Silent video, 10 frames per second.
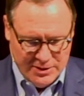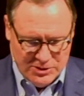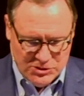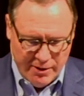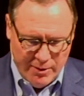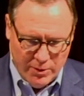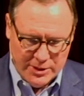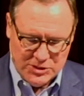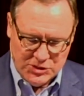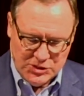So I want
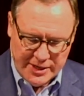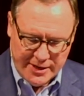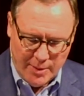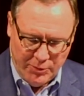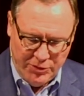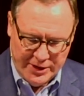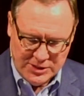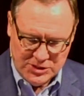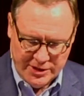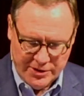us to see a couple
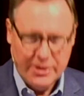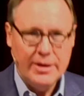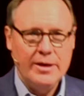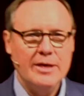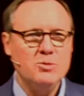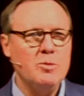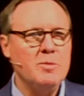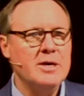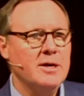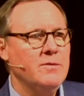things here as we
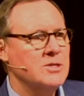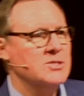begin this